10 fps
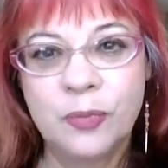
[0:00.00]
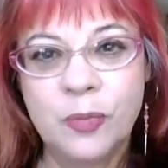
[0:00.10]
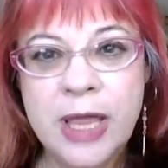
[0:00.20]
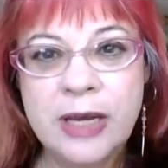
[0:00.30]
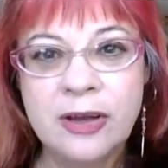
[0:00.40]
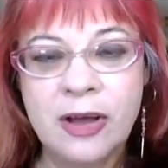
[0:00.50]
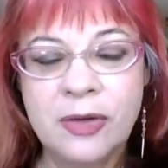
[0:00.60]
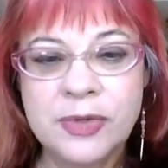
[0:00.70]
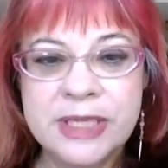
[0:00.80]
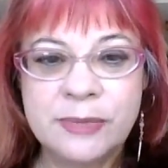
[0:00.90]
When
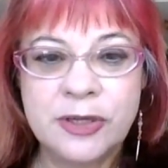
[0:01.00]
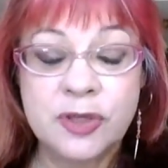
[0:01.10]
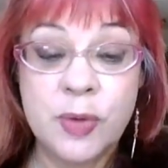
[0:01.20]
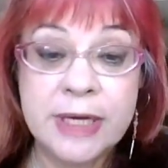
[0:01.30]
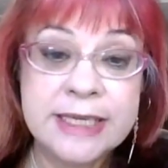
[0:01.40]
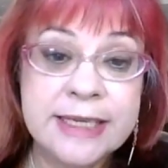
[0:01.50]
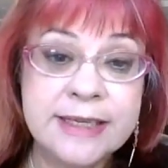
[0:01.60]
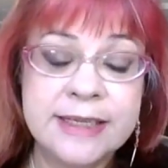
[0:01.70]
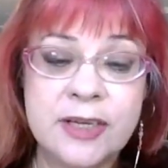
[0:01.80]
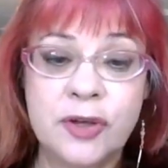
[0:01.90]
I was in my
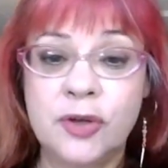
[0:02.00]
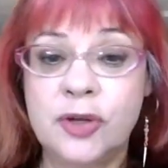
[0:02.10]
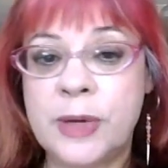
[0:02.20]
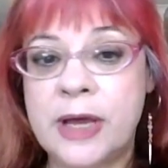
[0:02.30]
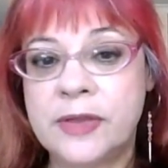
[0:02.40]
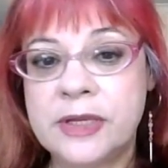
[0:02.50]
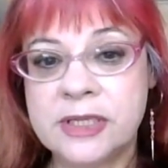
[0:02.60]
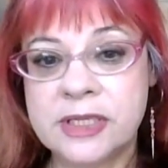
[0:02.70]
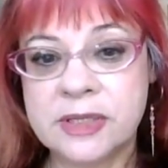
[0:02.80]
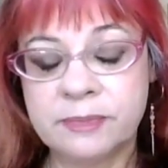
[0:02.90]
20s and I heard about
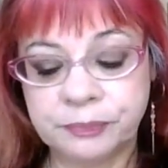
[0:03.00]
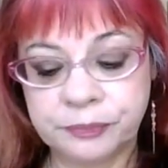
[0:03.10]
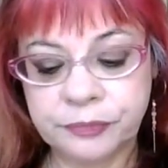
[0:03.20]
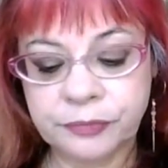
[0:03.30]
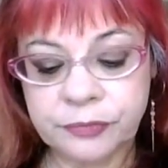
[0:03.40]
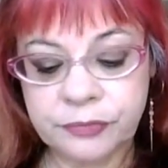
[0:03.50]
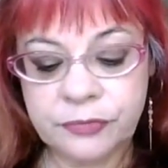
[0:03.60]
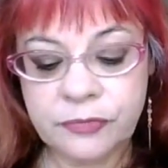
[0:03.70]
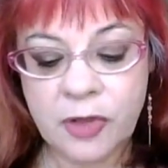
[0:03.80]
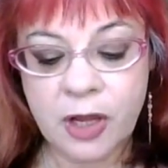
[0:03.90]
this,
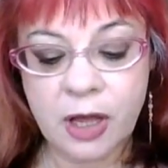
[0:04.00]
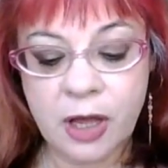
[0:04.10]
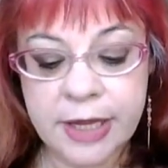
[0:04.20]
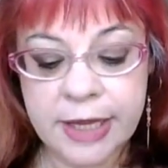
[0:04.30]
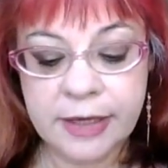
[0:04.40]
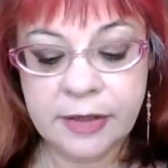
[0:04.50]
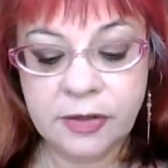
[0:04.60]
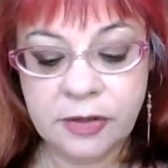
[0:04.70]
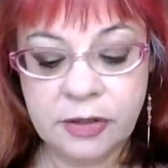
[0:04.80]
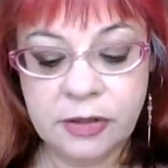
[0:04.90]
I
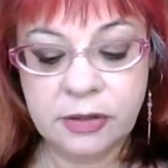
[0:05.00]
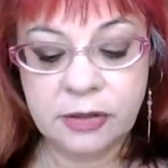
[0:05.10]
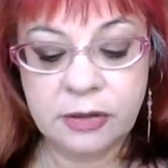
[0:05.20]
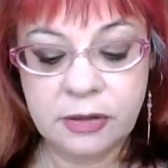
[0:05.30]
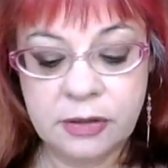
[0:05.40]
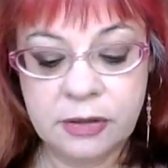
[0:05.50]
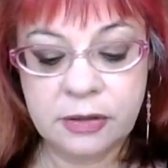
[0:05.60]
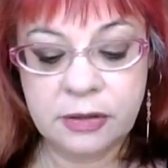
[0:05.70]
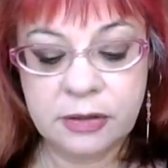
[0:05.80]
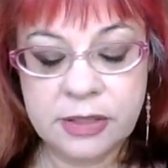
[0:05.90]

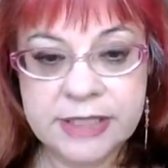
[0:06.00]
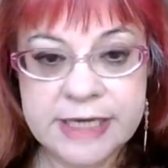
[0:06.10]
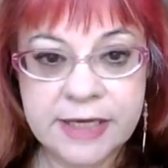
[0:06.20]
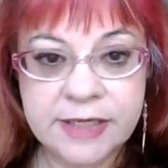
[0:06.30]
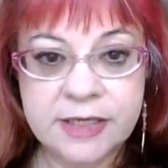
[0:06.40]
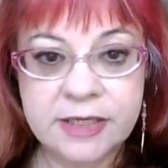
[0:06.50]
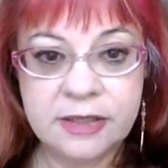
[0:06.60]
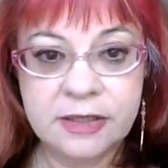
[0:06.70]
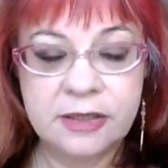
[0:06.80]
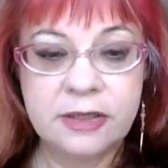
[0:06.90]
set
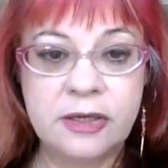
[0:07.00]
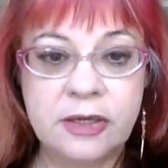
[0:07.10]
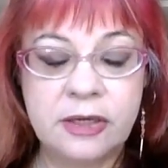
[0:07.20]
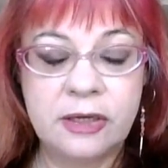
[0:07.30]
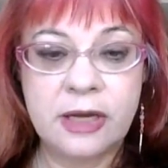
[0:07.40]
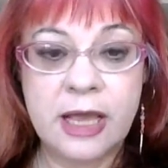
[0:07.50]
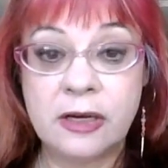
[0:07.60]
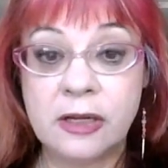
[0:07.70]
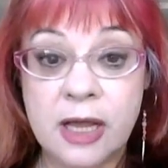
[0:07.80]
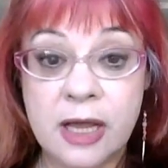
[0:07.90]
an
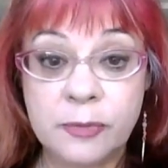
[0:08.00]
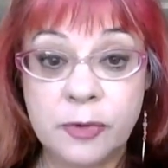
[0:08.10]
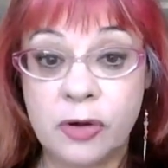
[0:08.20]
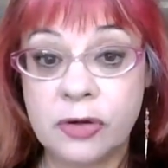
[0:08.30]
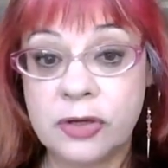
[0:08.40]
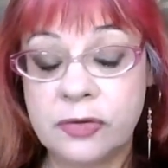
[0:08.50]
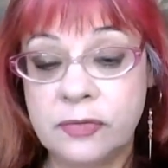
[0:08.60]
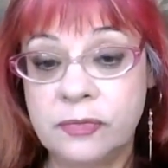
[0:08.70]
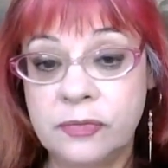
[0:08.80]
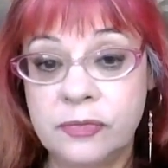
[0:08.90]
alarm clock
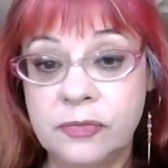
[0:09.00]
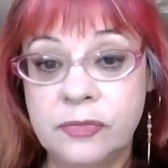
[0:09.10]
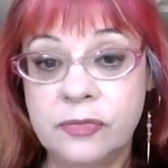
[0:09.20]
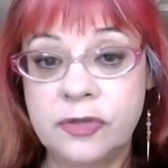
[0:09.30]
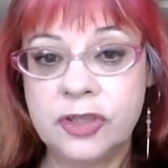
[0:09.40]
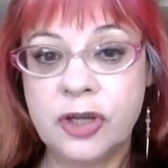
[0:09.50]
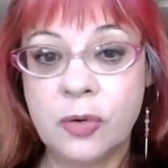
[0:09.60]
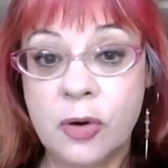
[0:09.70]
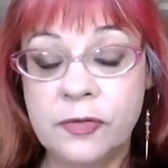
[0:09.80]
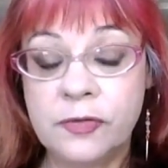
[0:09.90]
to
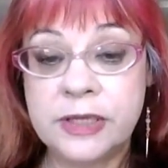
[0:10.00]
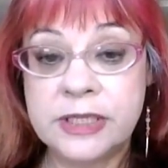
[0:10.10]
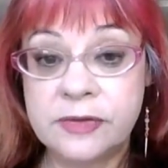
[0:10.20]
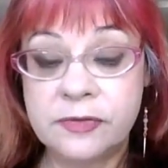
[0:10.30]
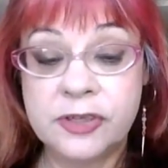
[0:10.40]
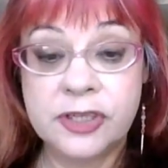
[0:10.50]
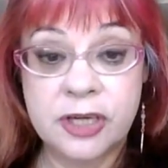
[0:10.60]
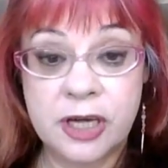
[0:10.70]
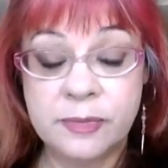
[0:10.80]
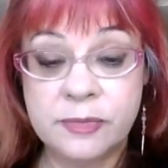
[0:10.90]
go off at different
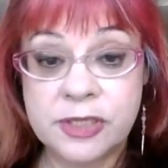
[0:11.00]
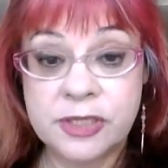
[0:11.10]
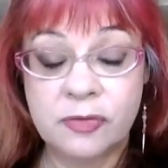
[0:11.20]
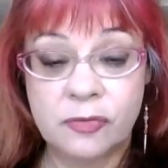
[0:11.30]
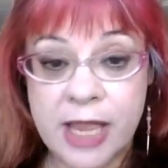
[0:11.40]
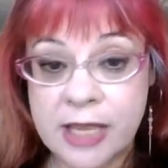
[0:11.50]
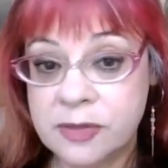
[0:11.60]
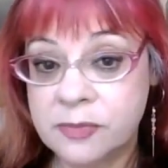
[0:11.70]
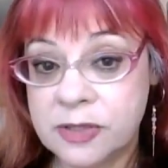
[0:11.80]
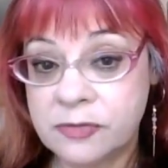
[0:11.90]
times,
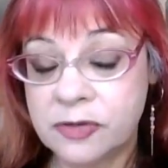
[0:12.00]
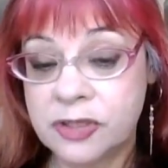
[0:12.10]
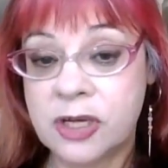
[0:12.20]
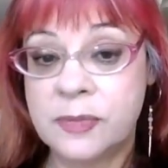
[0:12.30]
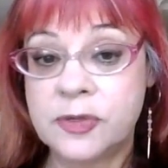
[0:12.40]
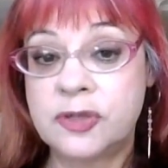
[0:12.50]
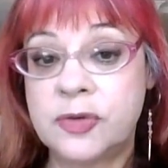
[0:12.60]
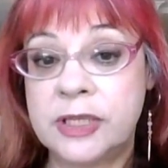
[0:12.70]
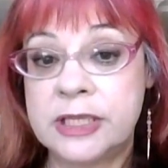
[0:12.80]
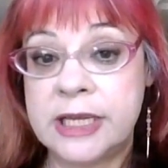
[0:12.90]
random different times
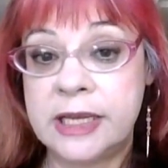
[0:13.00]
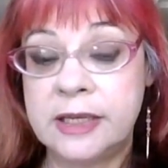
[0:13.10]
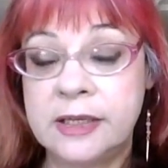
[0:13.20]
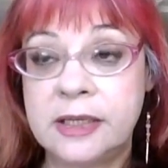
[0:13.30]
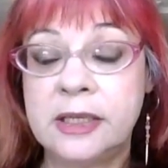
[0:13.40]
during the day.